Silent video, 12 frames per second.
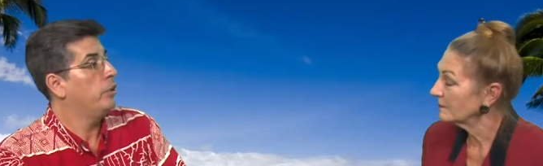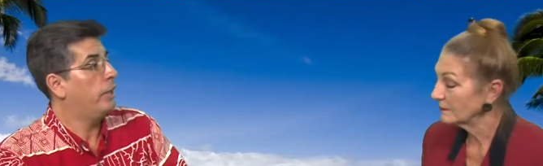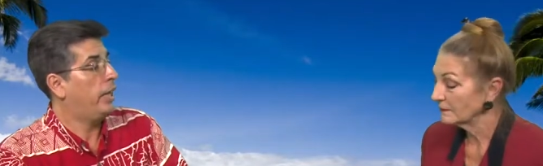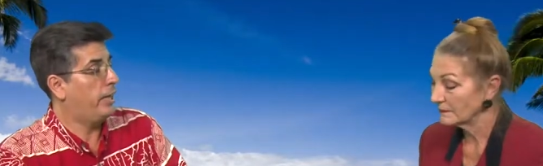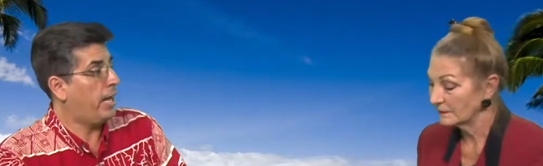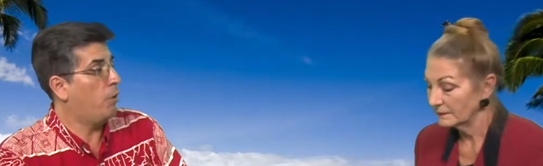
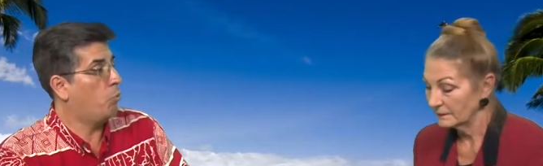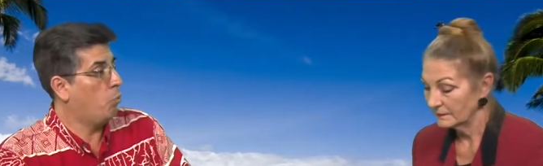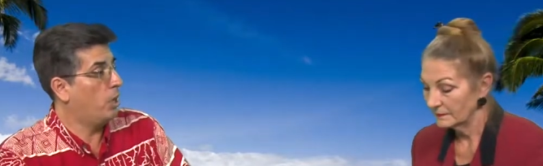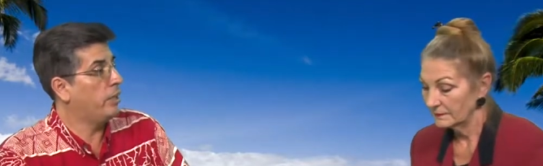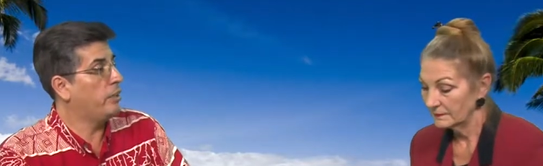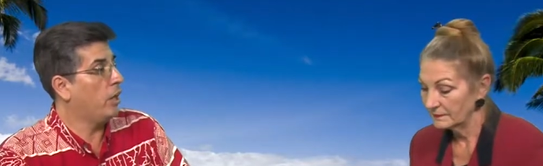Speaker 1: And that
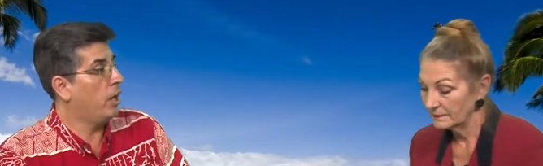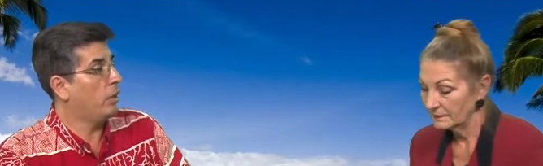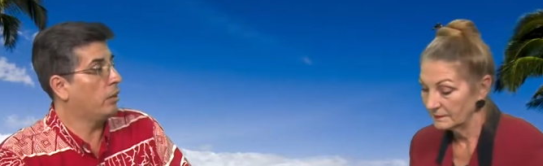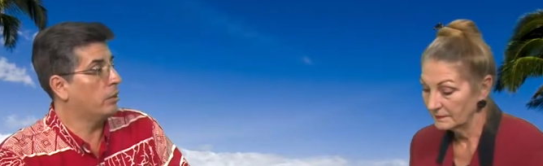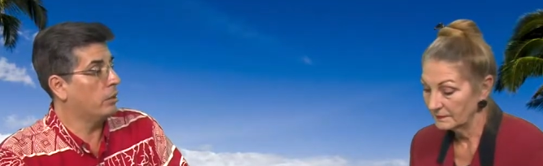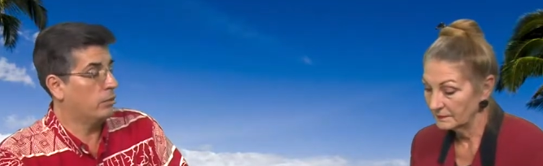one
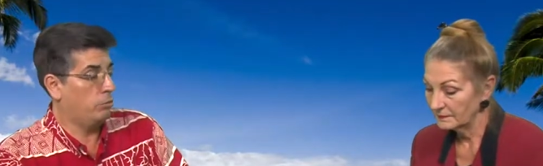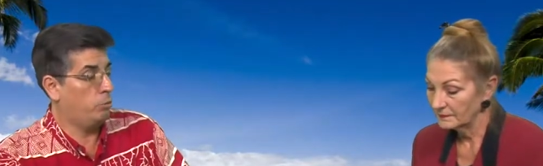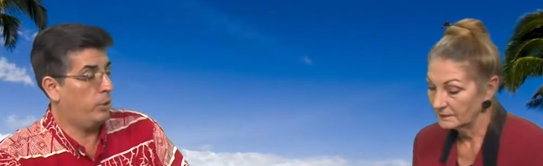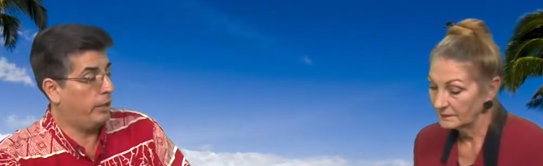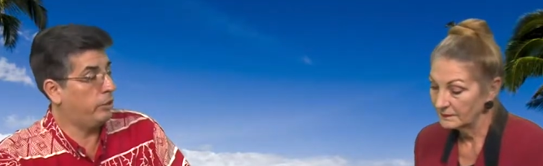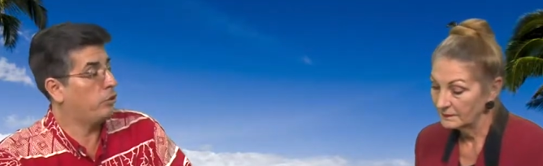dollar
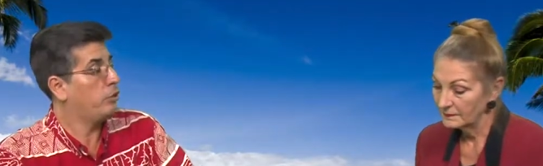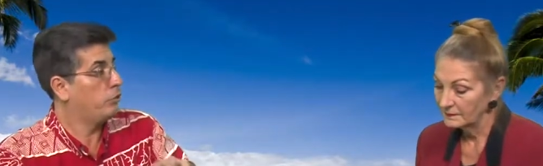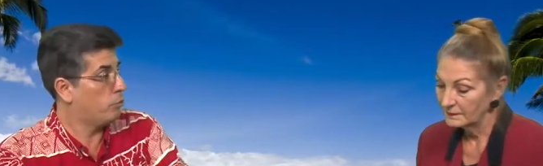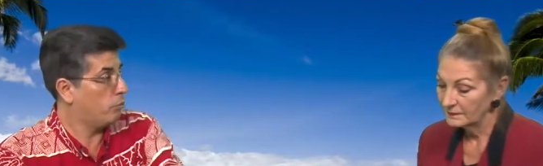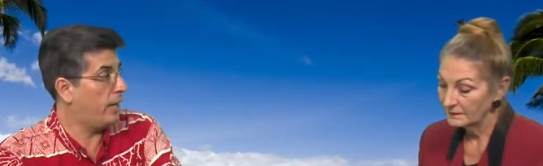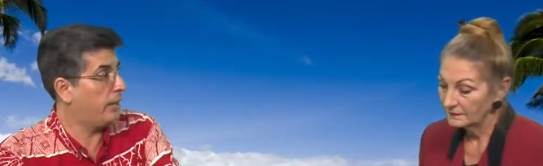went
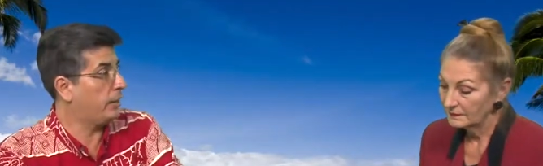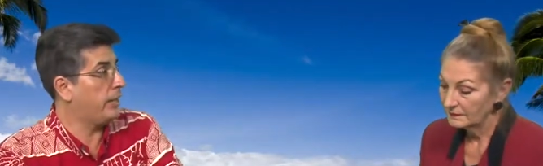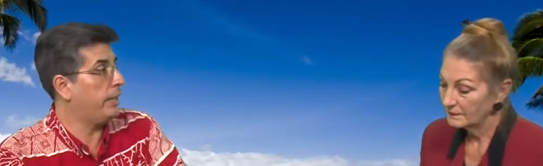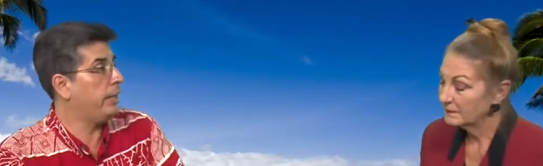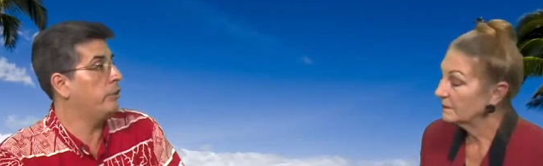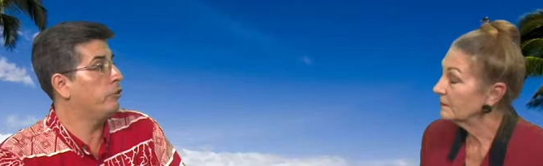
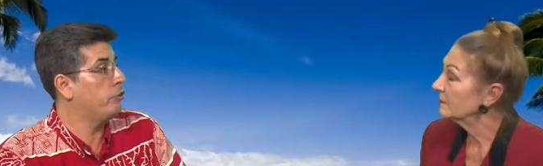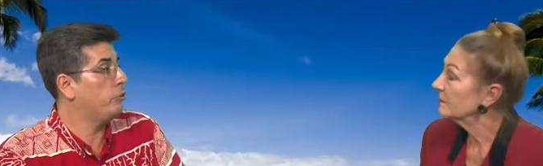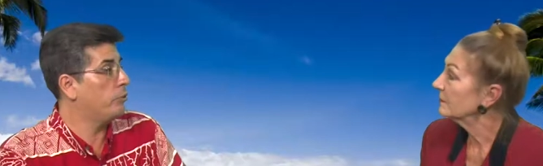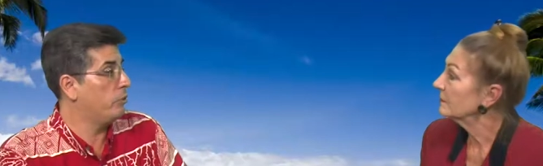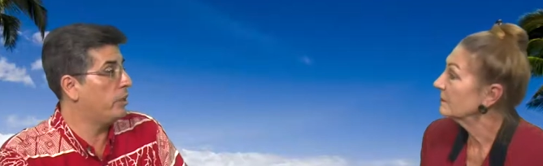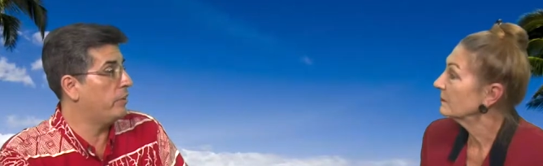directly
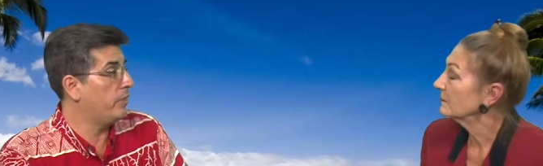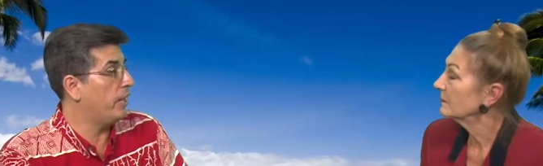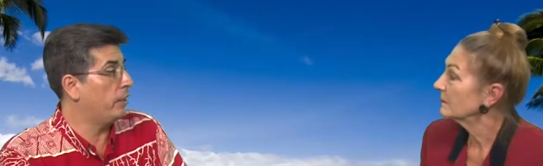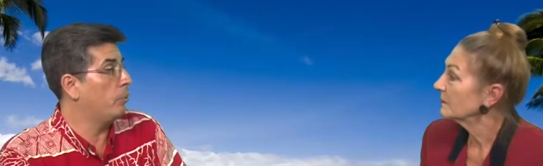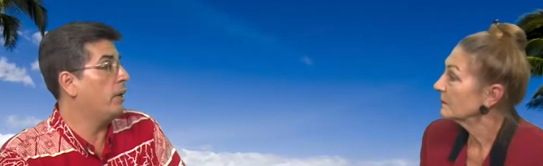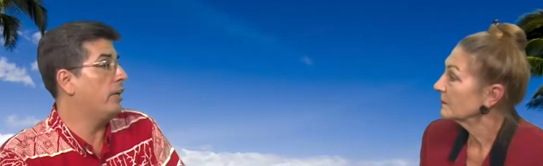into the
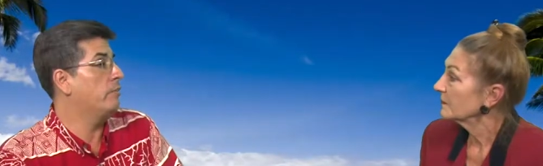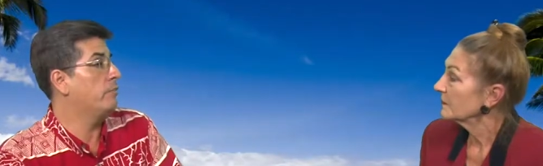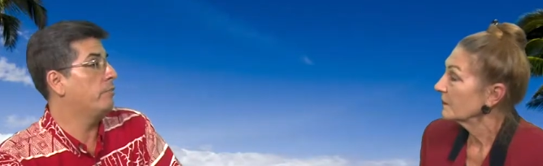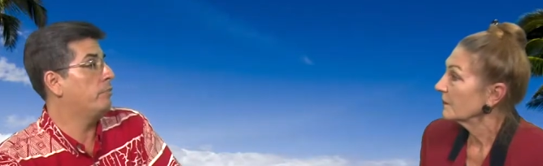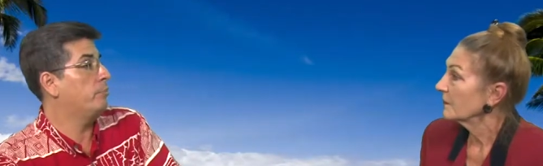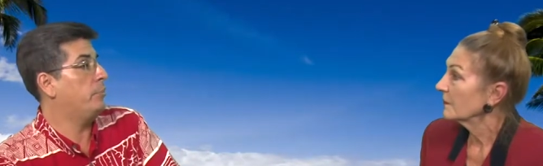evaluative
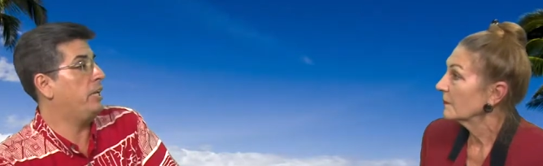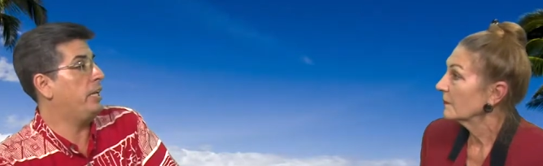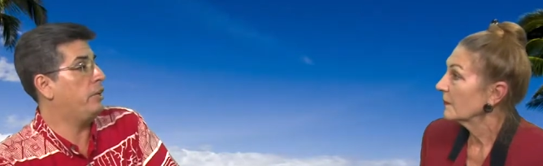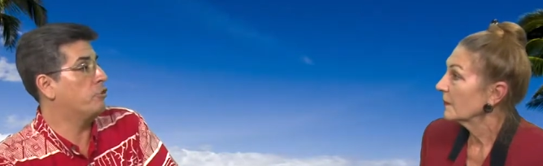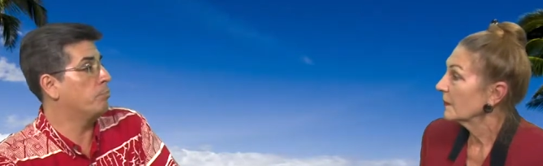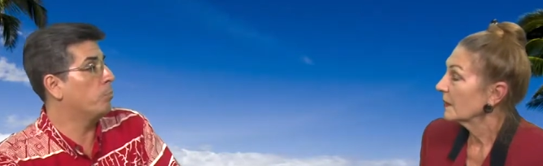
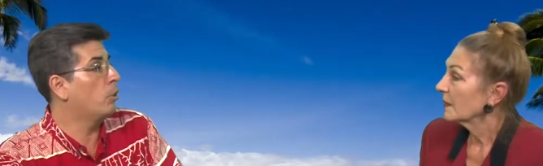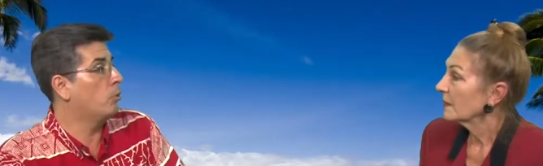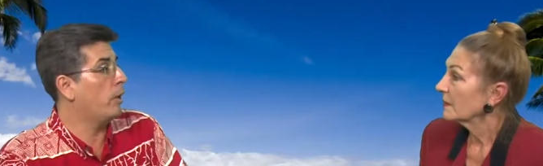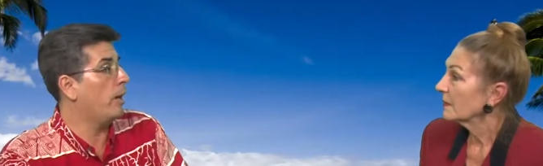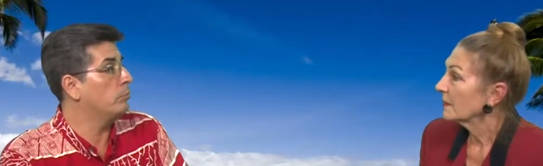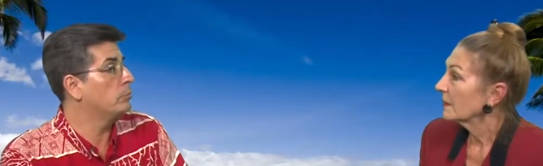mediation
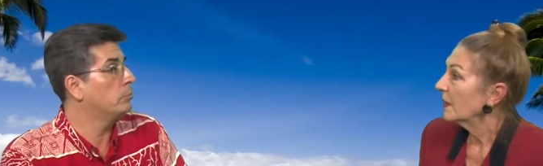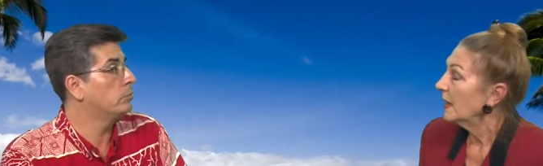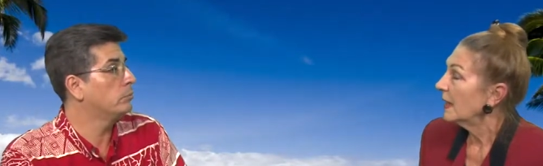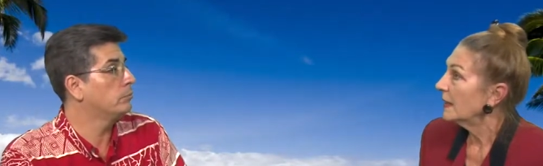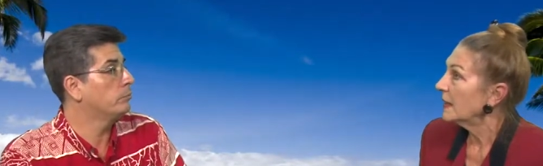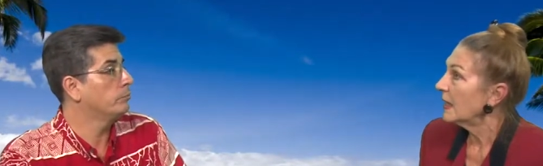program.
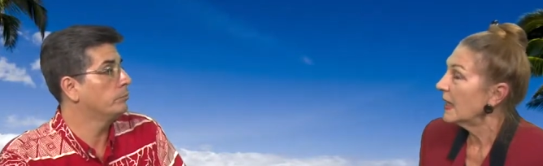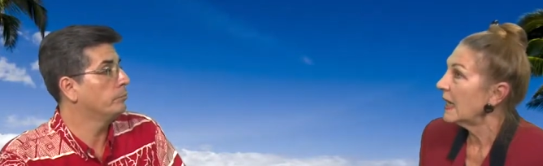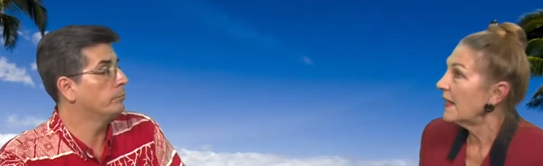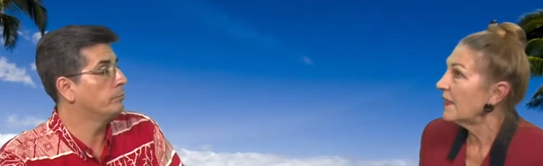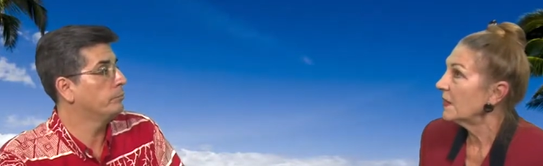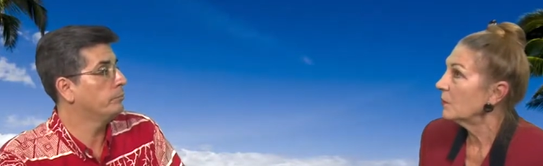
Speaker 2: Yeah, and
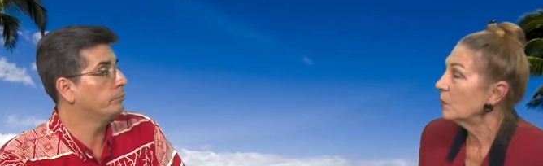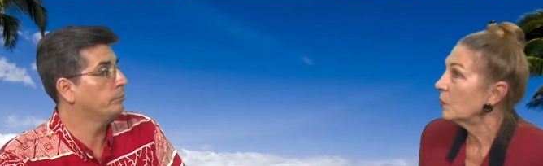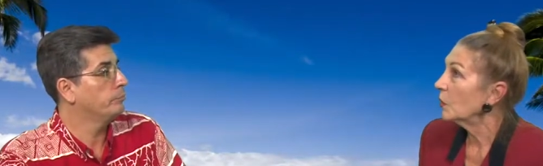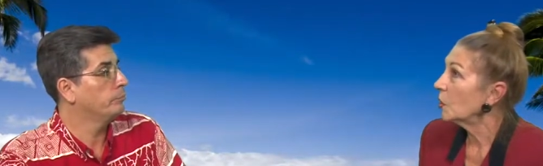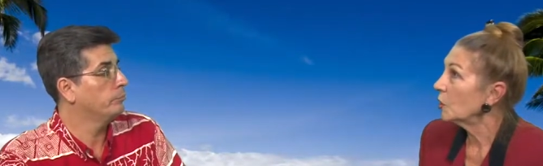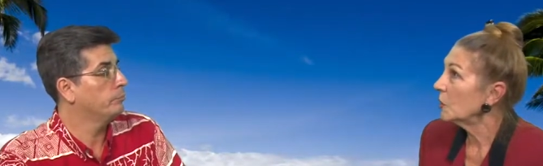I think,
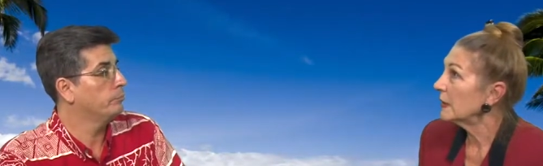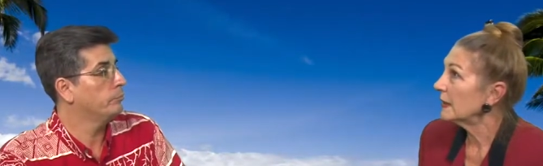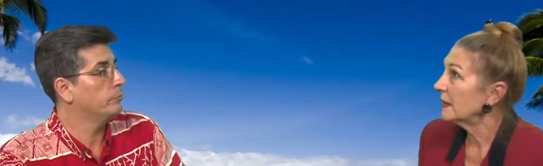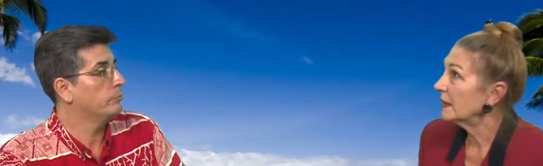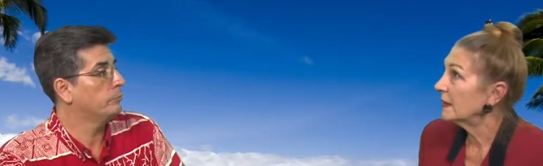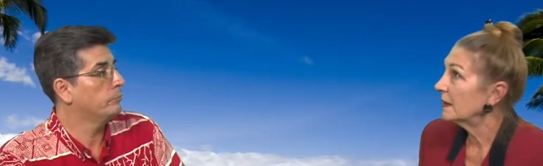well,
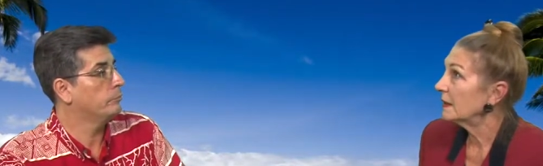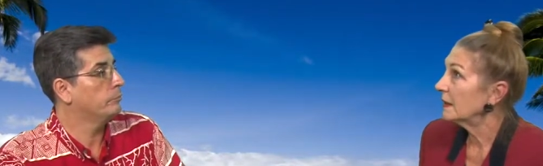currently,